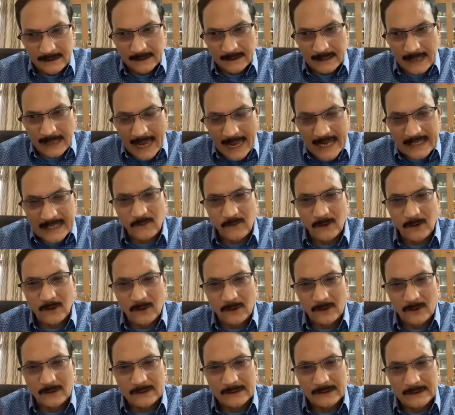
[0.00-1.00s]
cash
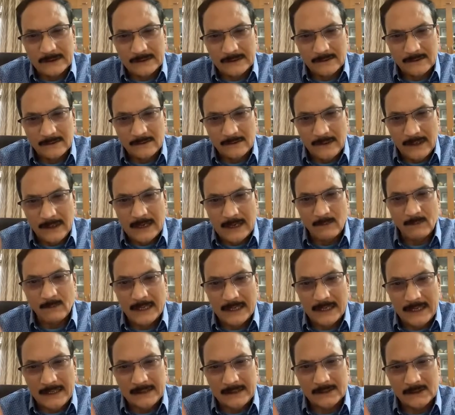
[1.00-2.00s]
flow will
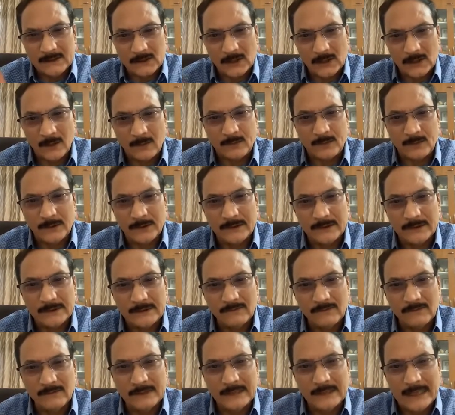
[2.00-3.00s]
completely stop.
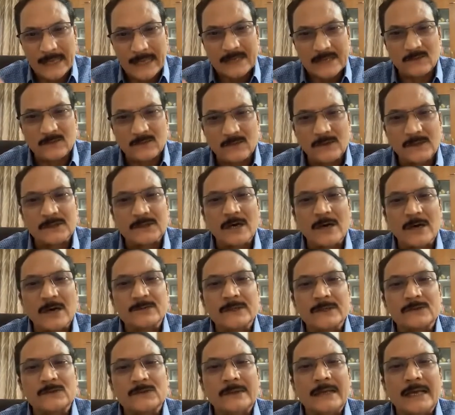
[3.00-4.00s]
When the cash flow stops,
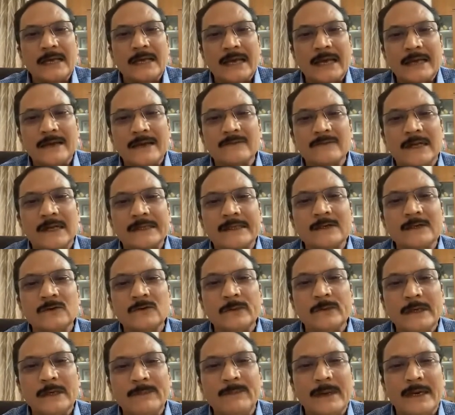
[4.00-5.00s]
actually, I have nothing to
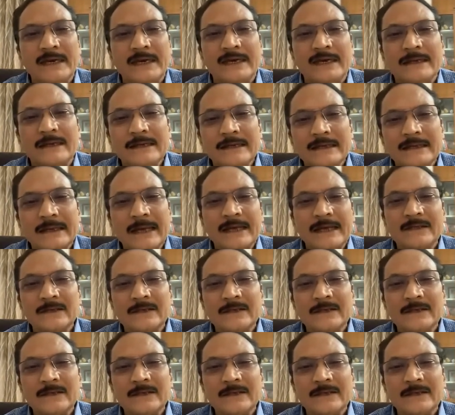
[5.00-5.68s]
repay, neither